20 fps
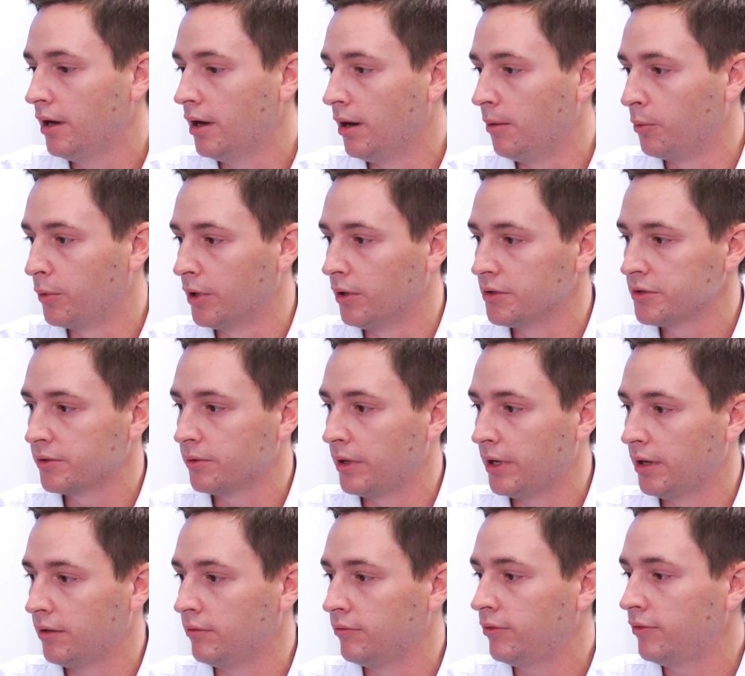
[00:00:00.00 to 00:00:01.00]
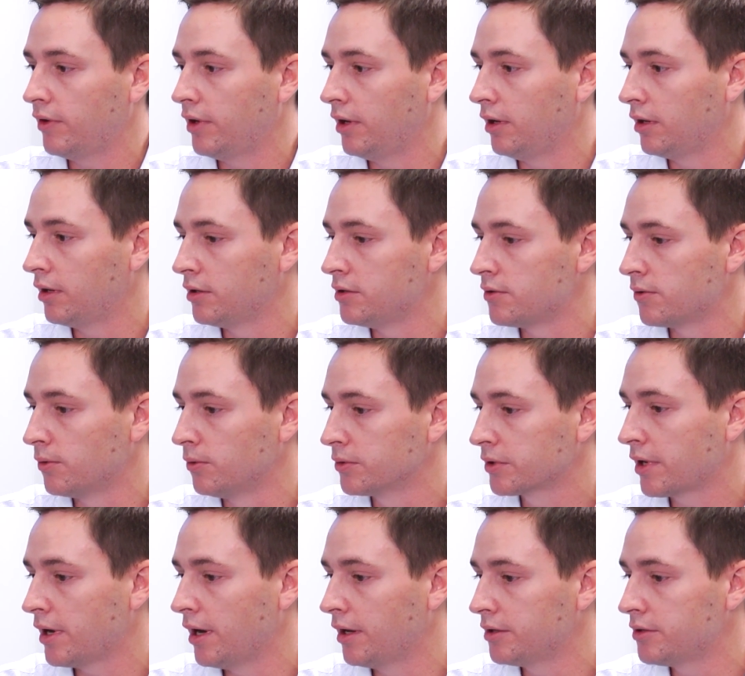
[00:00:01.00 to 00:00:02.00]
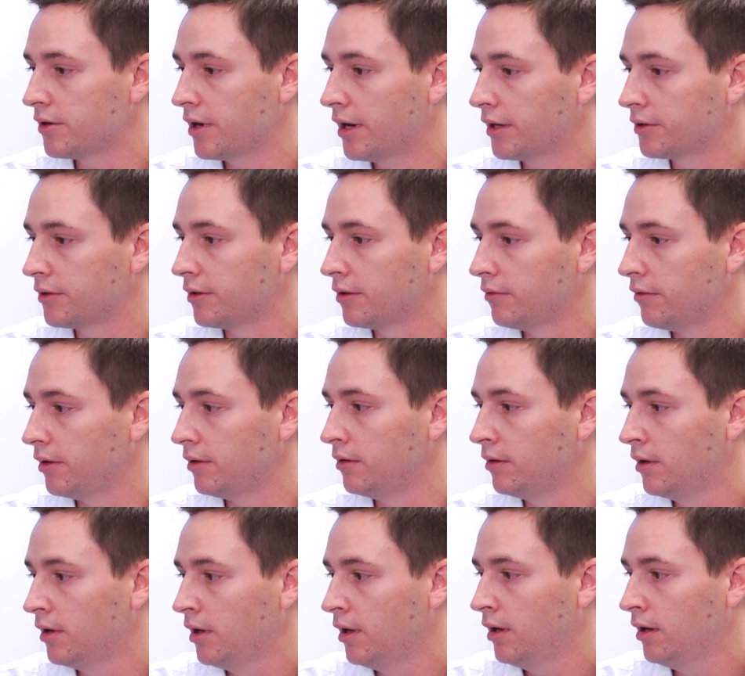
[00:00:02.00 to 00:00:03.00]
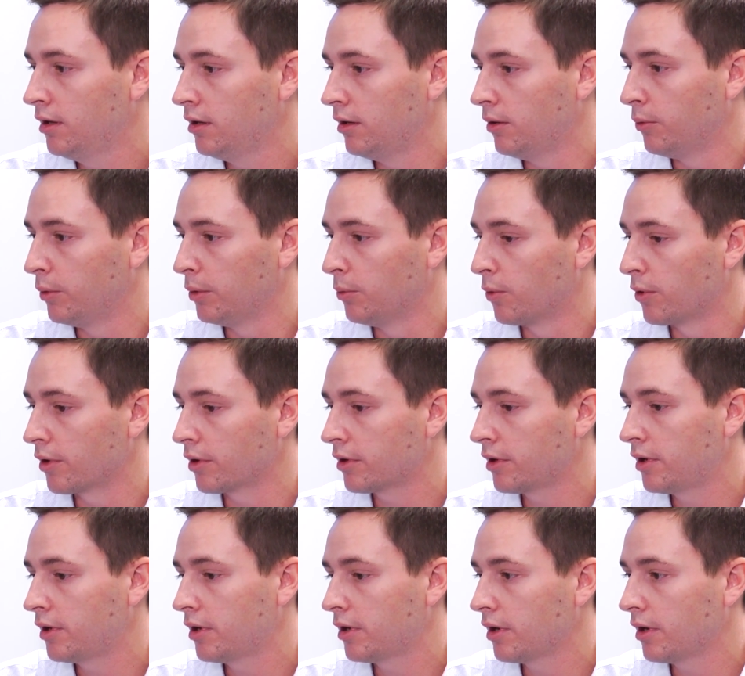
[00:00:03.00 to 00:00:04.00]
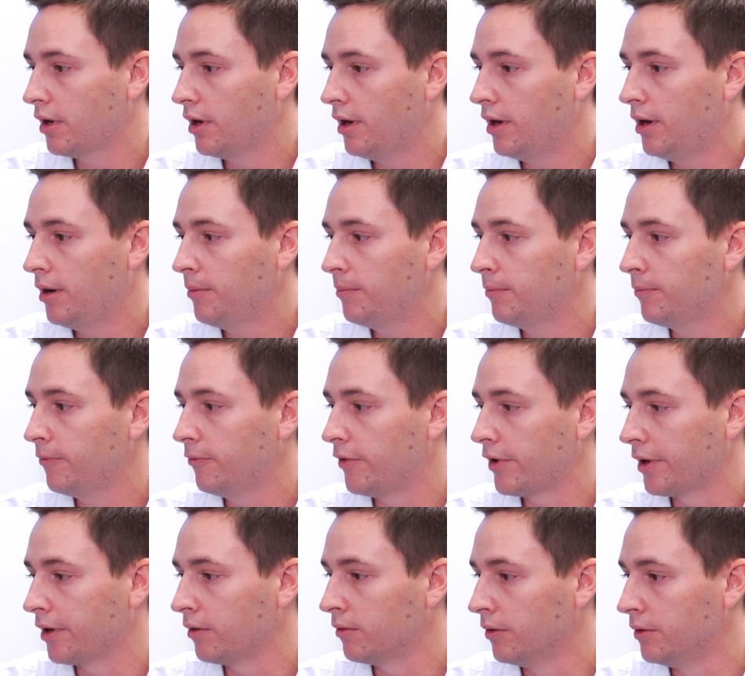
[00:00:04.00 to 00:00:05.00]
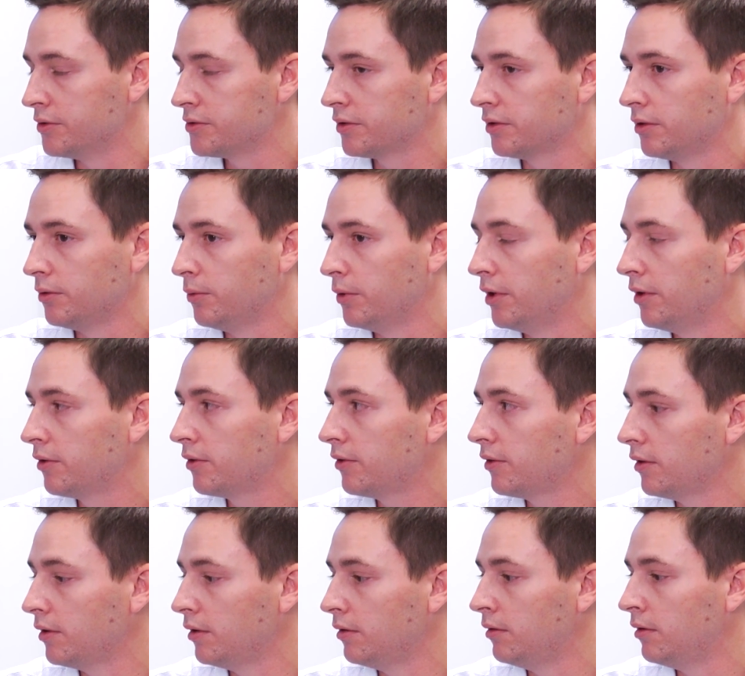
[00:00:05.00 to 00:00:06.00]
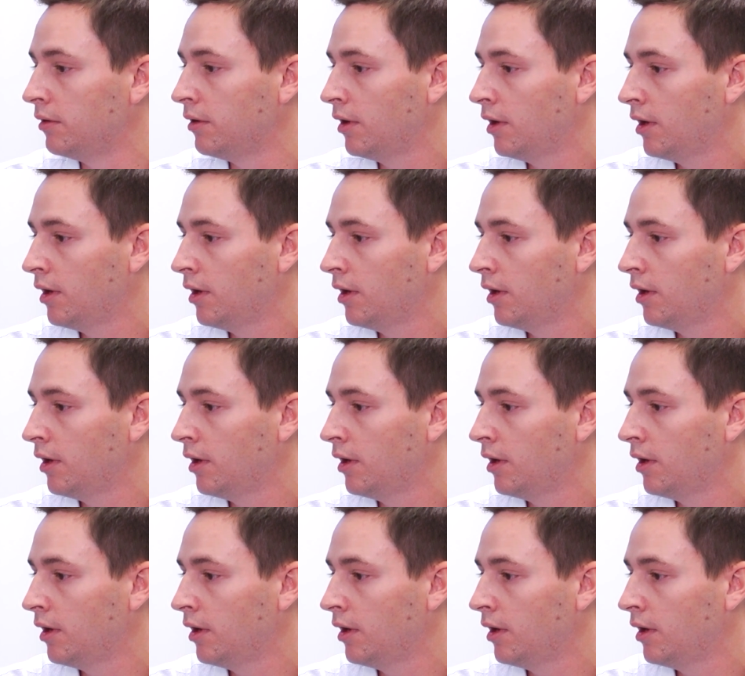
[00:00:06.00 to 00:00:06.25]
We also have a controls contractor that we work very closely with, and